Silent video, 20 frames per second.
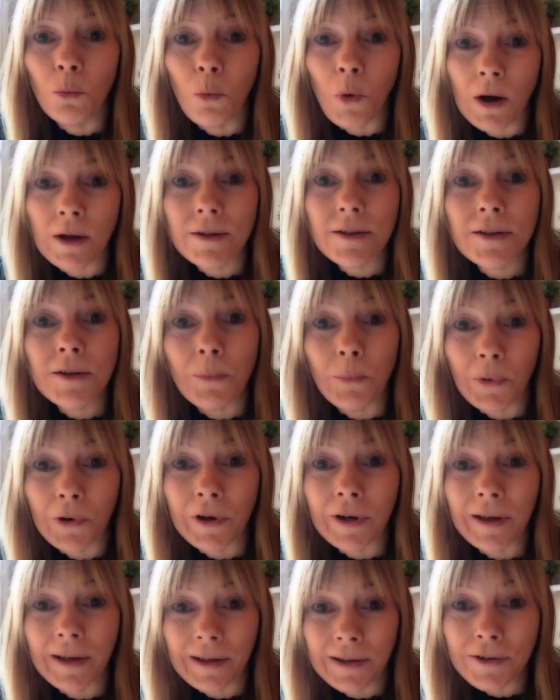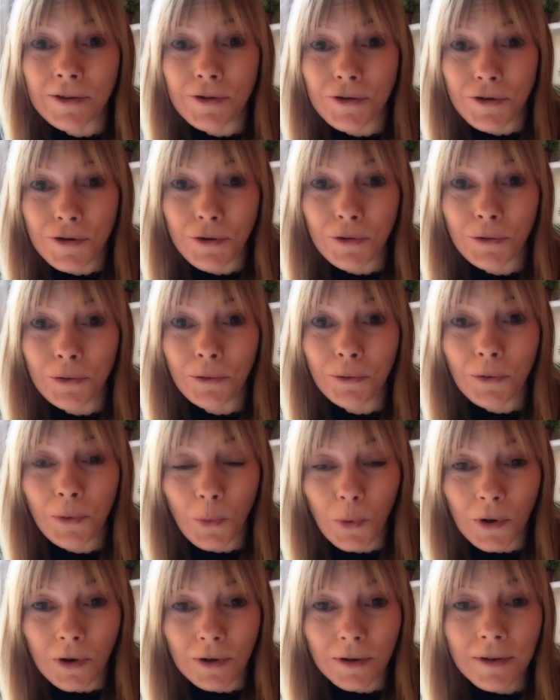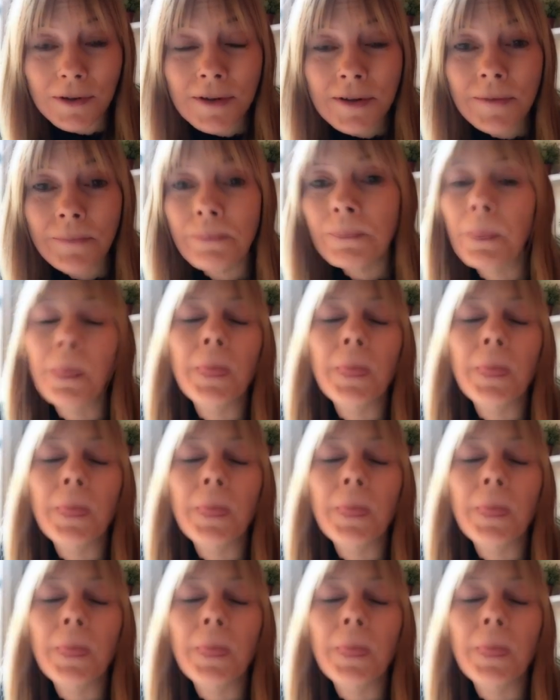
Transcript: want to bring into the world.